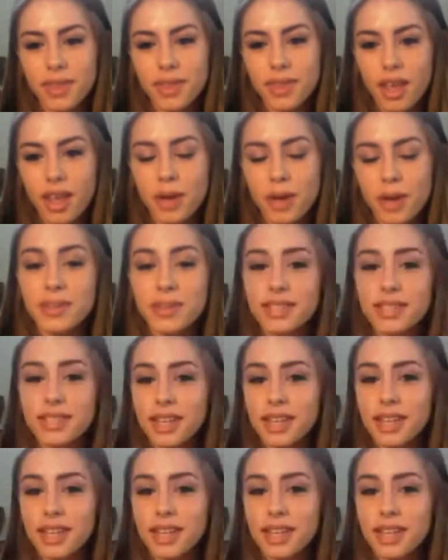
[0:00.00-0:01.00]
it was a
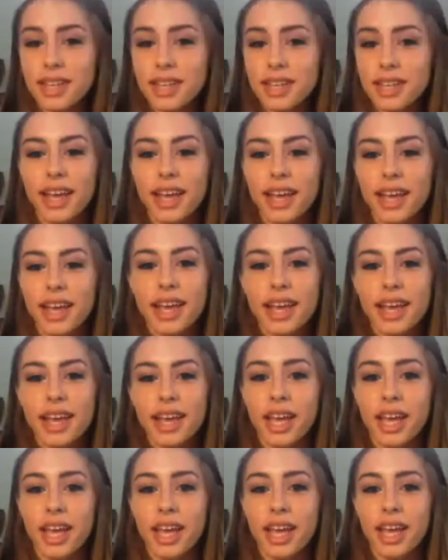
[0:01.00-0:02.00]
Sunday,
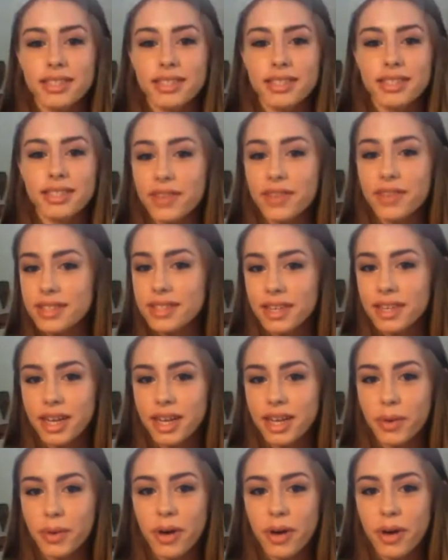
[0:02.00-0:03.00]
and every Sunday
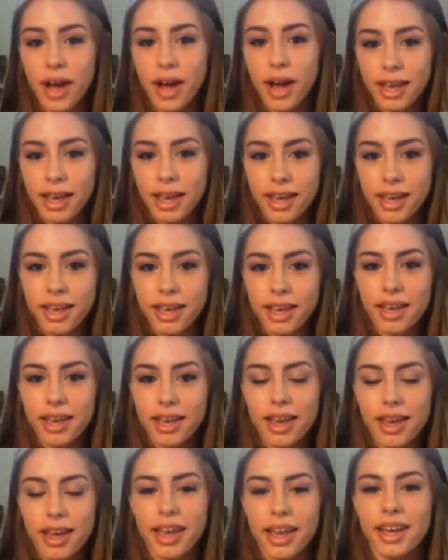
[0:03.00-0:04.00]
we go hiking.
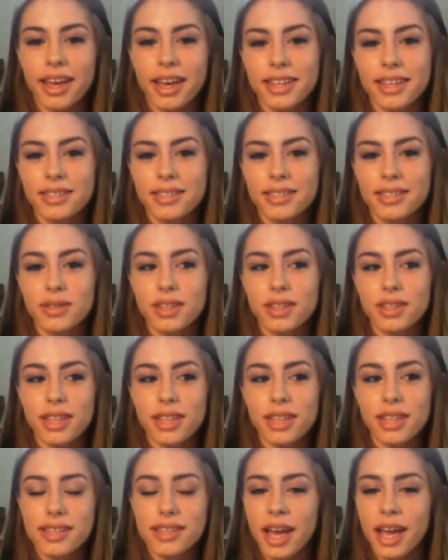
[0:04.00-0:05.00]
And
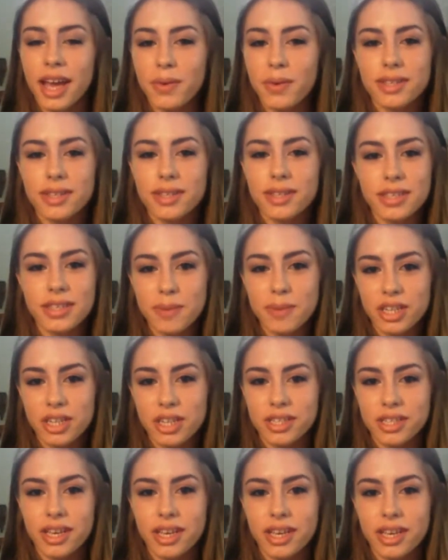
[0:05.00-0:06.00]
this hike was
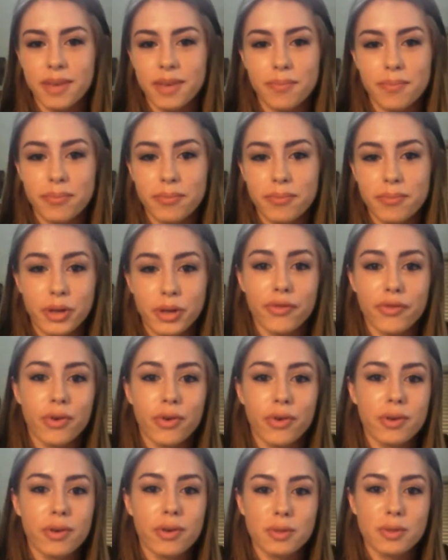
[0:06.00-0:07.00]
especially
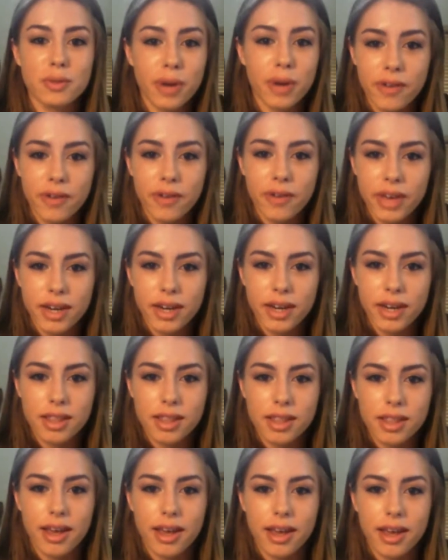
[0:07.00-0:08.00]
beautiful. It was perfect.
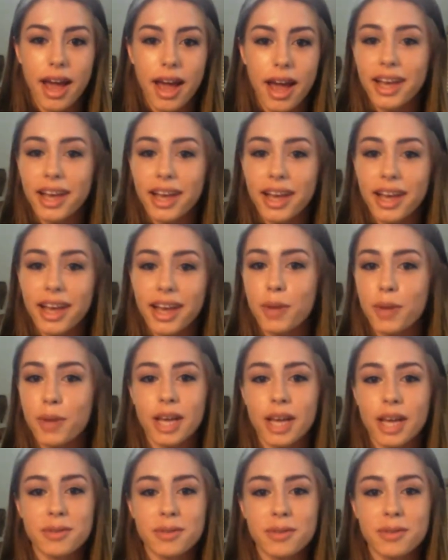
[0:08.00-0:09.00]
The hike up was
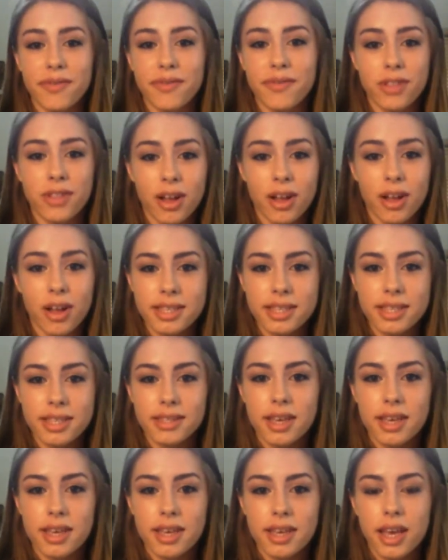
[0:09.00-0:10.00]
absolutely
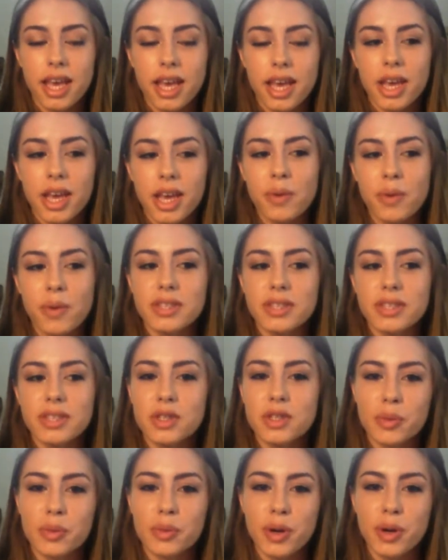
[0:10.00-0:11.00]
flawless. It was a
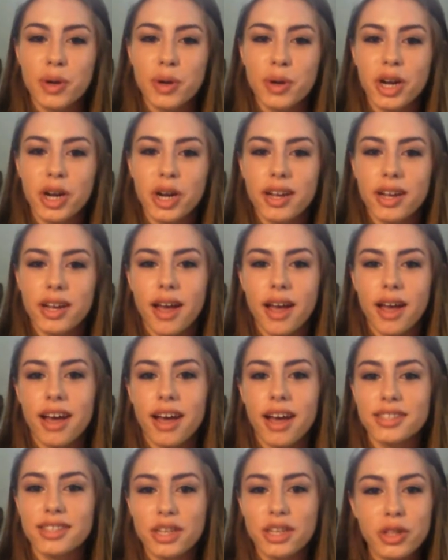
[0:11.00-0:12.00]
super
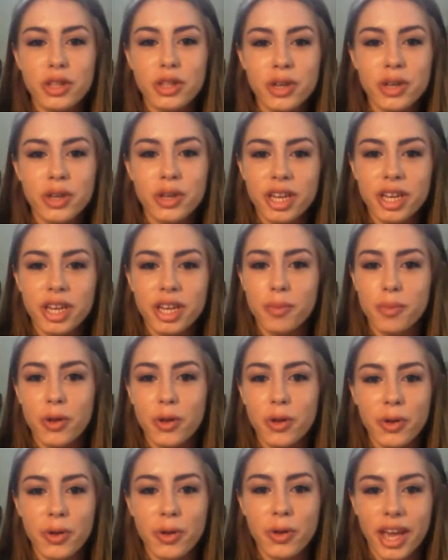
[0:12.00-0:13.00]
secluded and remote
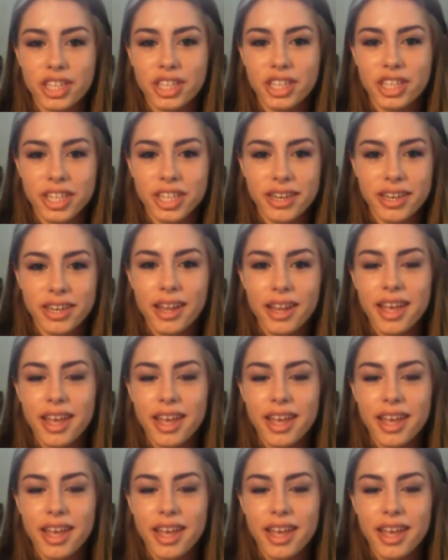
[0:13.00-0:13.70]
location.